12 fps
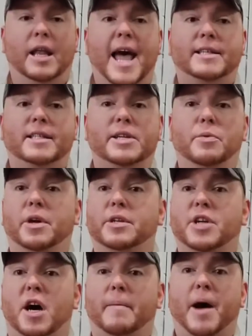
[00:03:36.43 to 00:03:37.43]
Lastly, we're
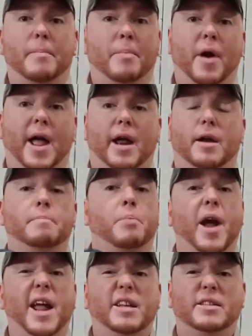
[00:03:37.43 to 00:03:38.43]
going to talk about braid.
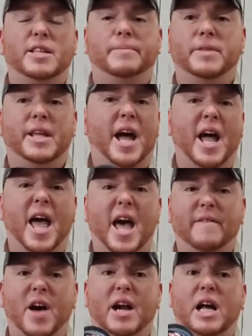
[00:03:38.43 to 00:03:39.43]
Braid is something I
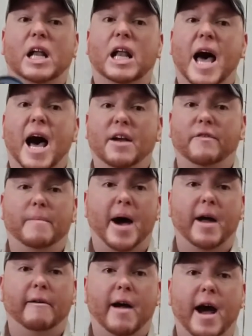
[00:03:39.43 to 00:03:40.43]
have on a lot of
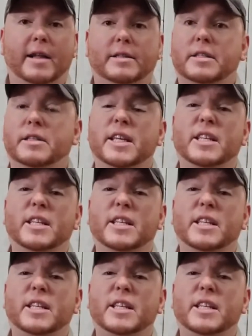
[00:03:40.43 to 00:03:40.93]
my rods.